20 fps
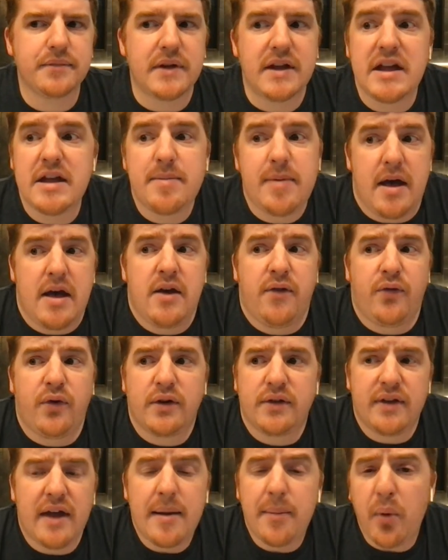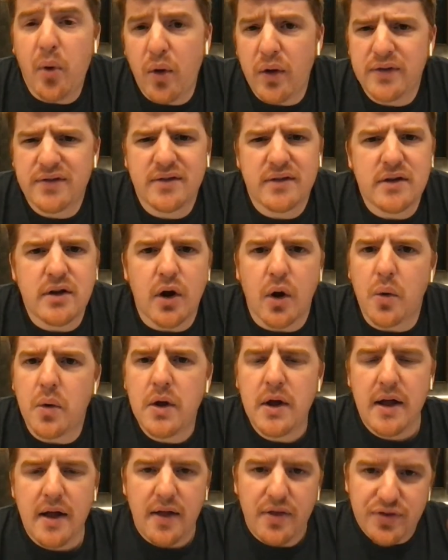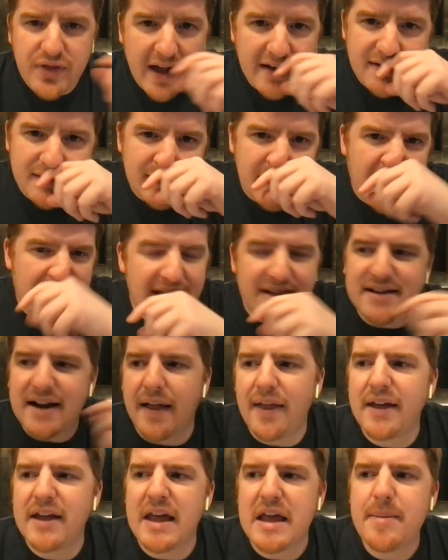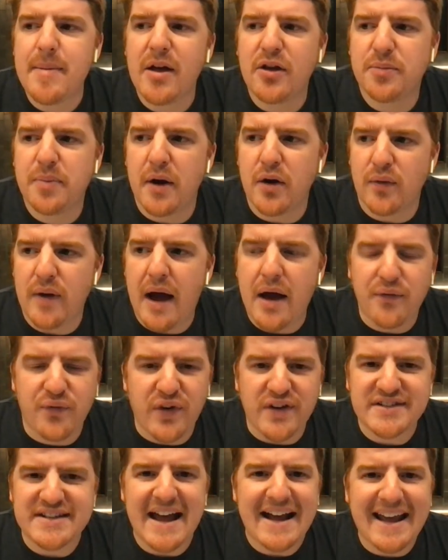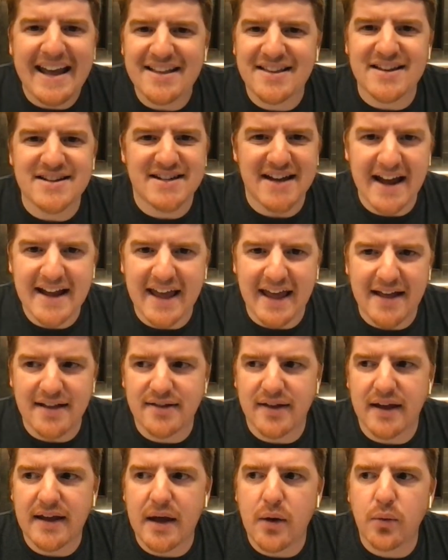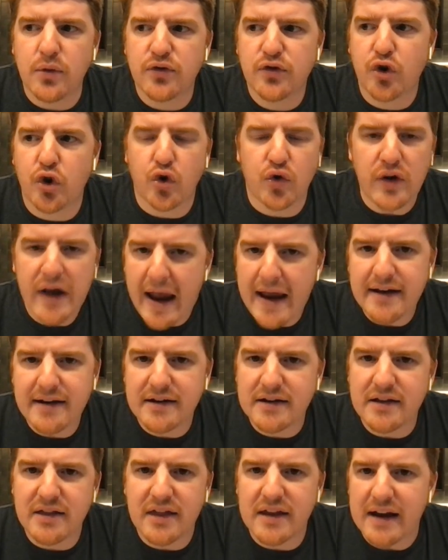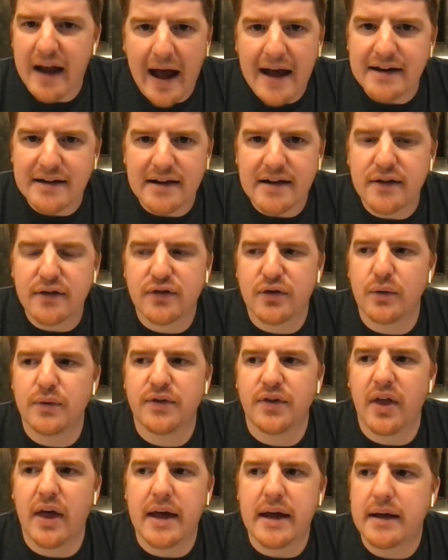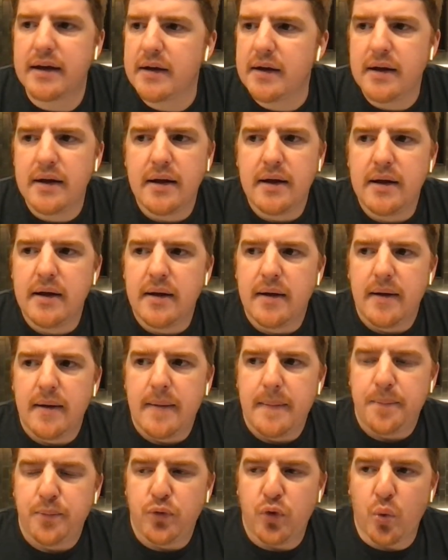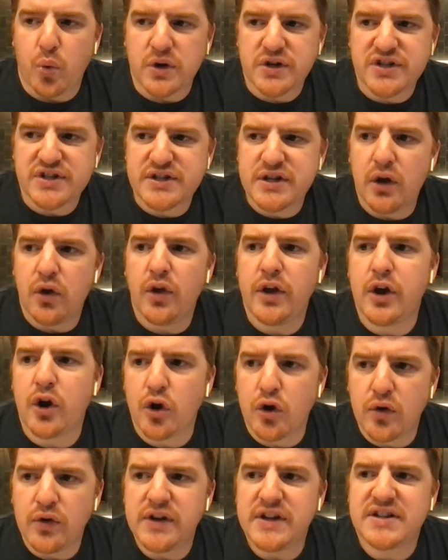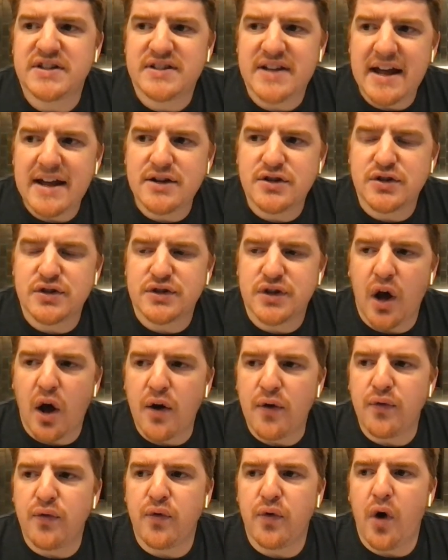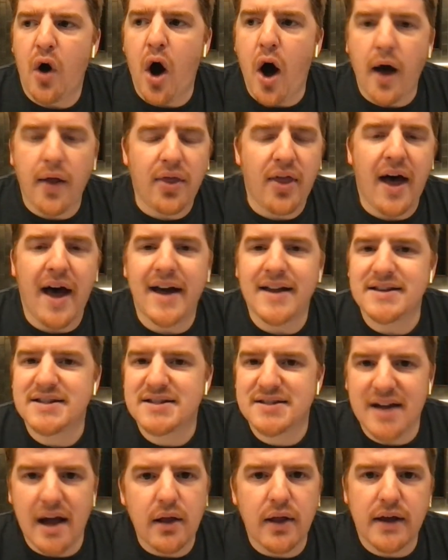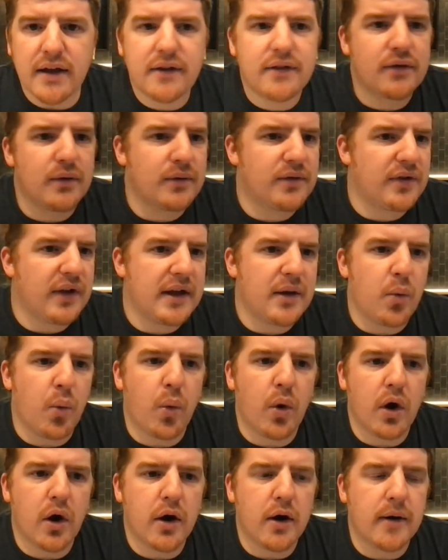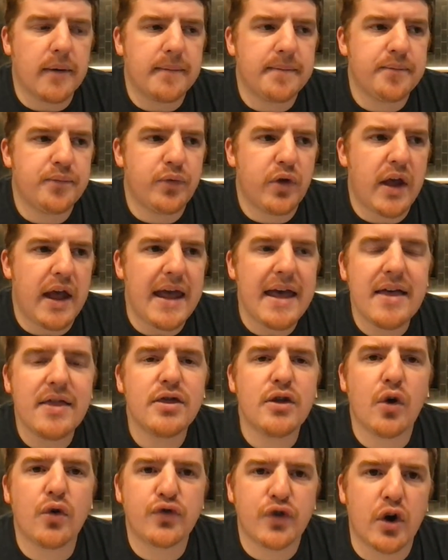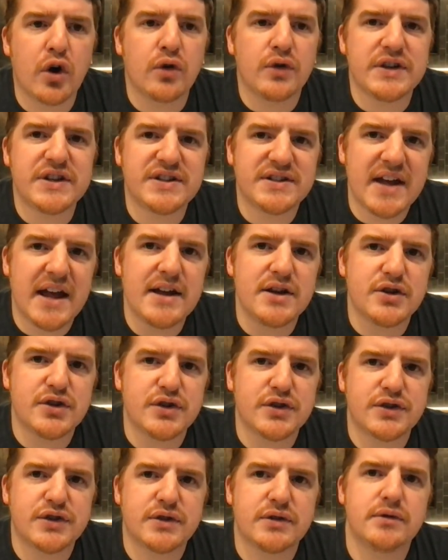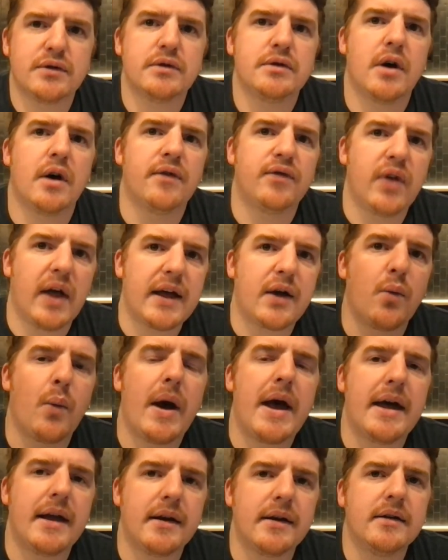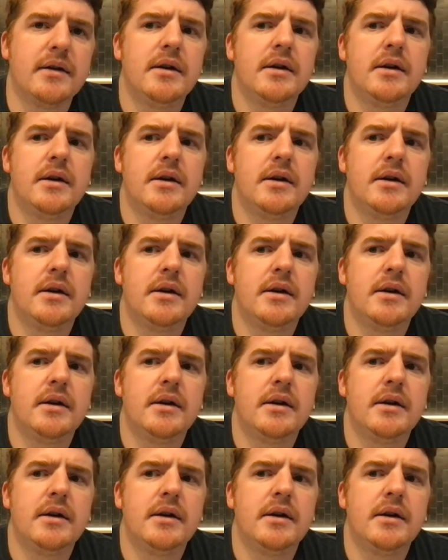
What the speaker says: eBay, for example, has, you know, that's not, it's not like eBay's been around for decades and decades. Like, it was created in the 90s. So it's like we're still in early stages of online selling. So it's like we're in those early stages of like when